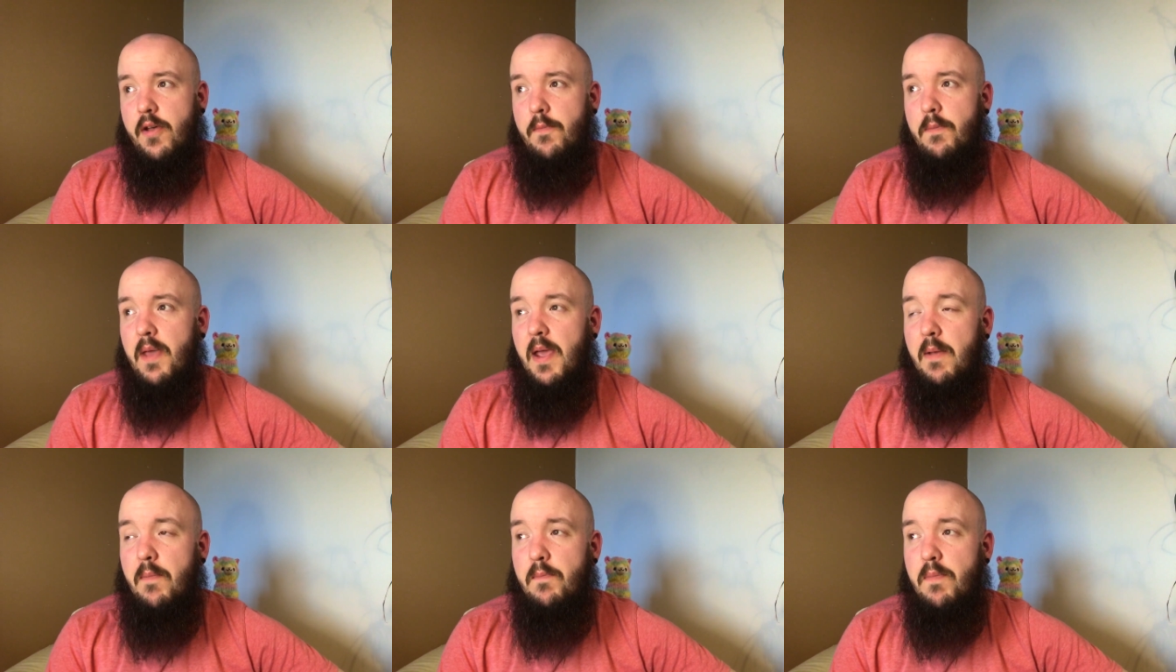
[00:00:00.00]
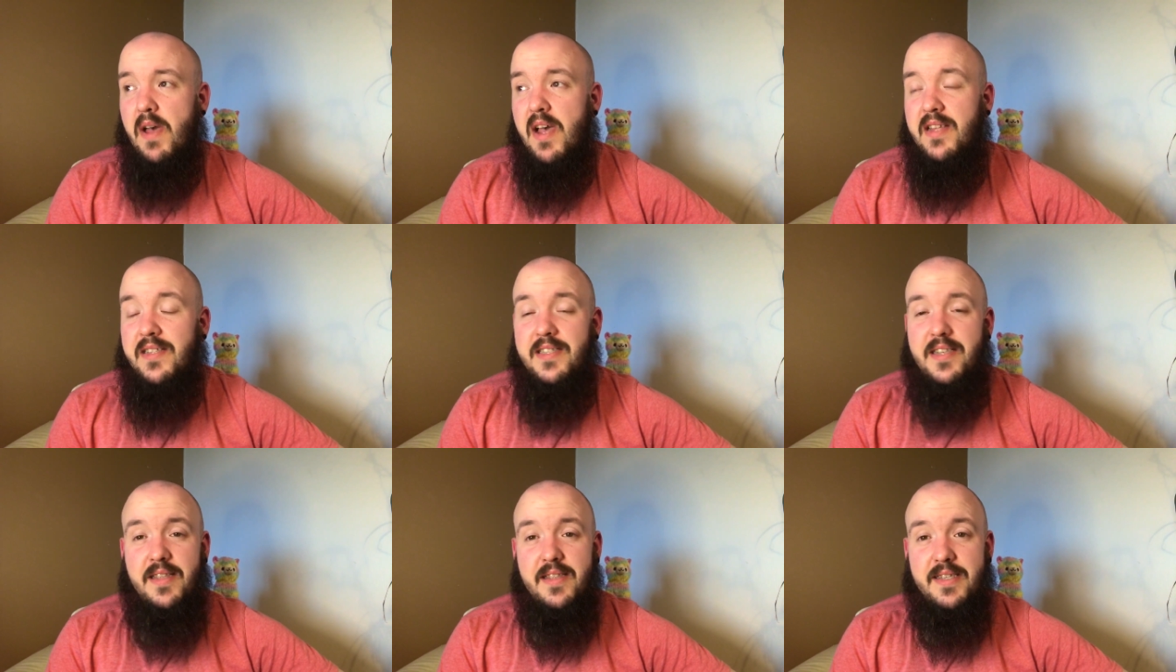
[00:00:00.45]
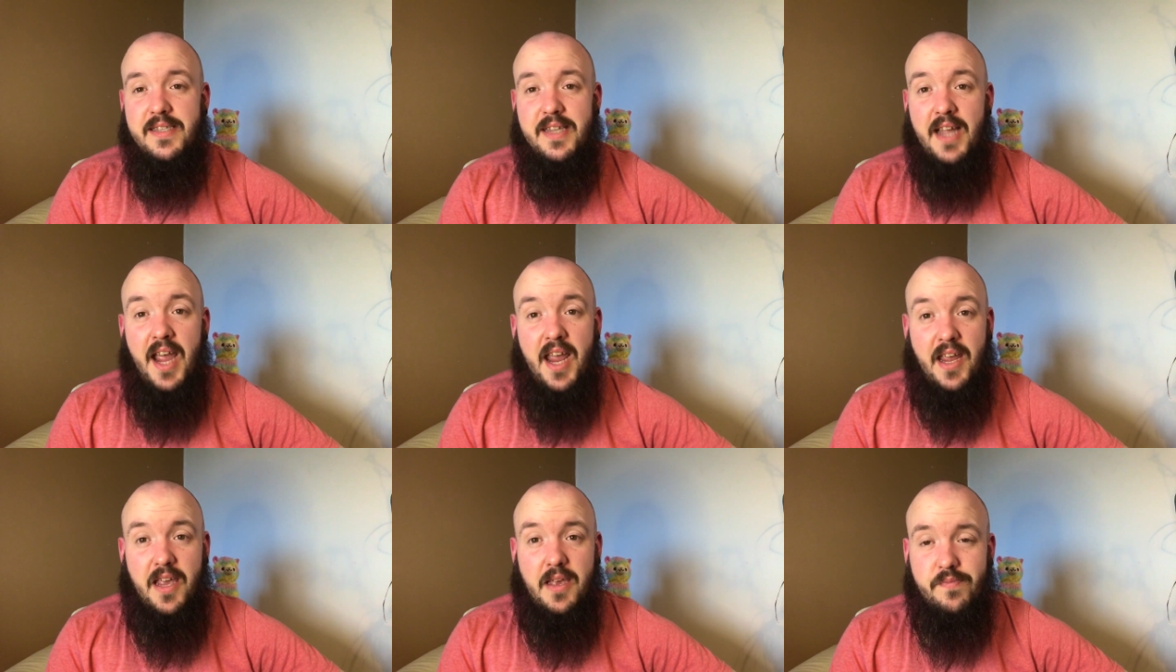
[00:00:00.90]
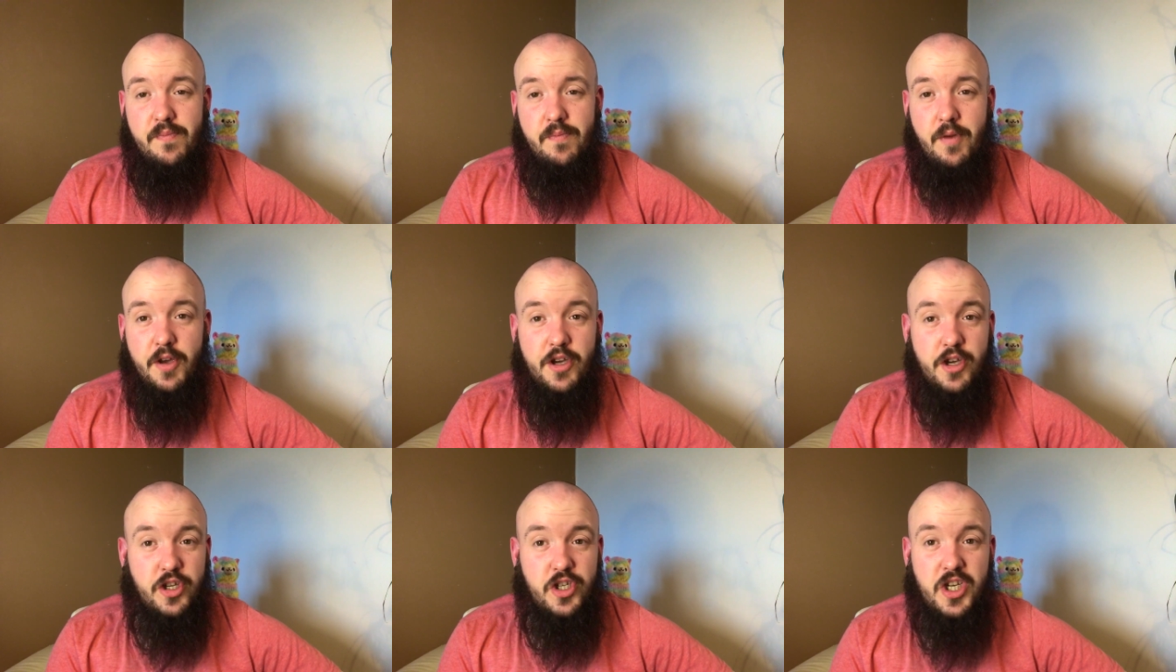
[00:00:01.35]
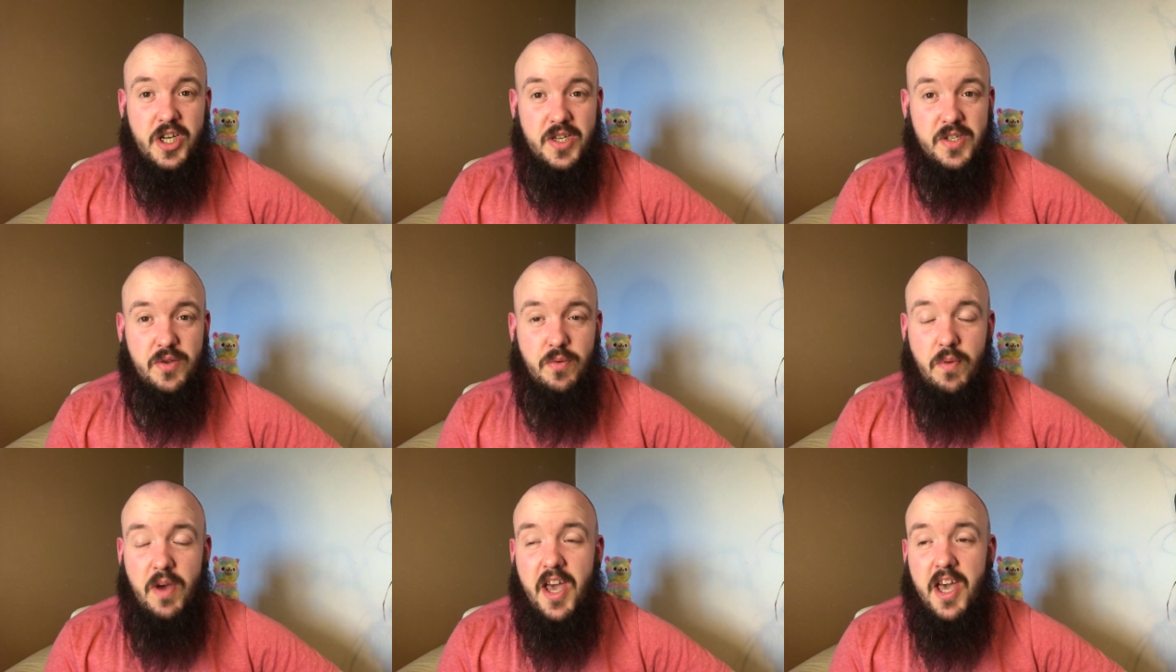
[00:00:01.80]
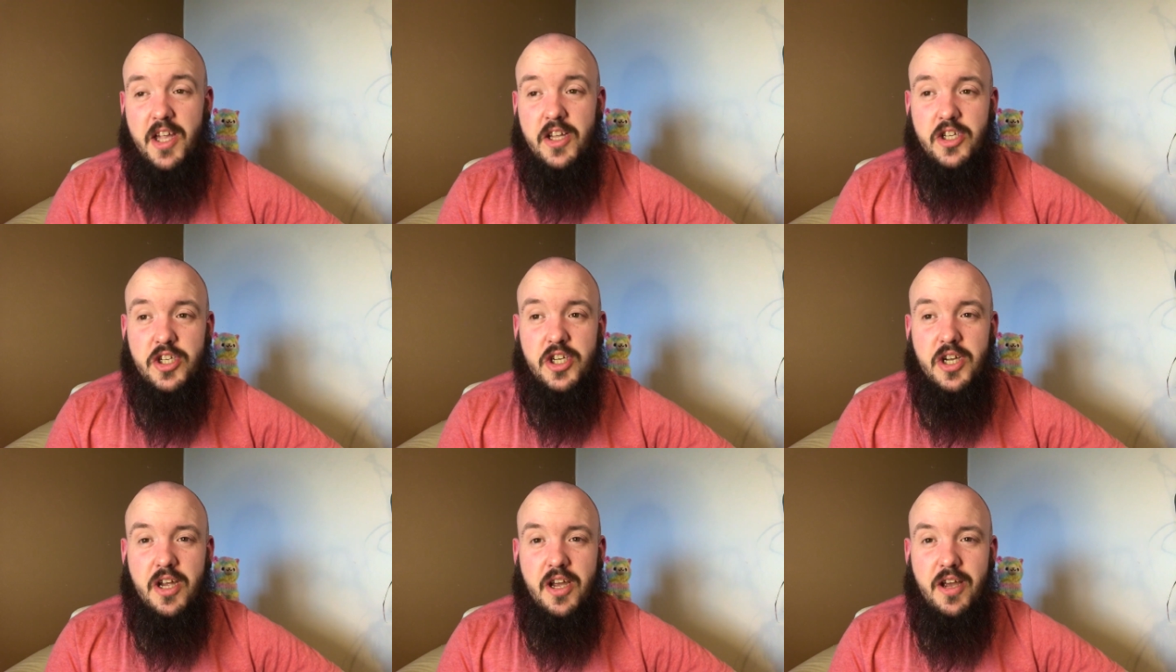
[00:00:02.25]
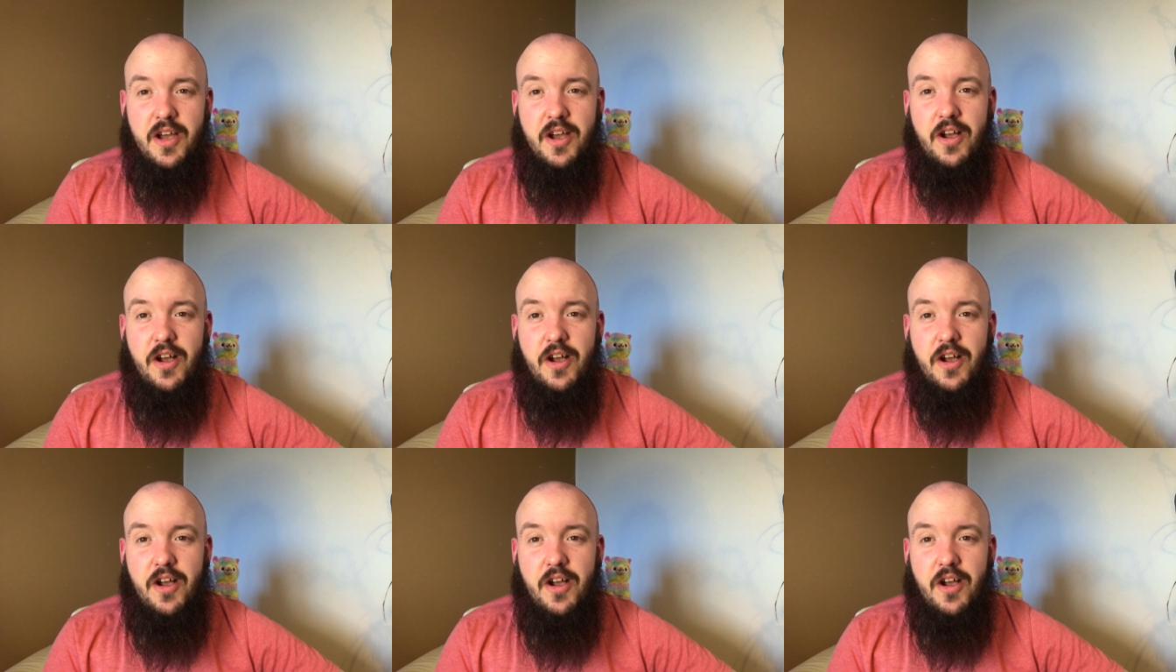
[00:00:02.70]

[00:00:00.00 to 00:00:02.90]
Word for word: being burnt at the stake because she is a witch,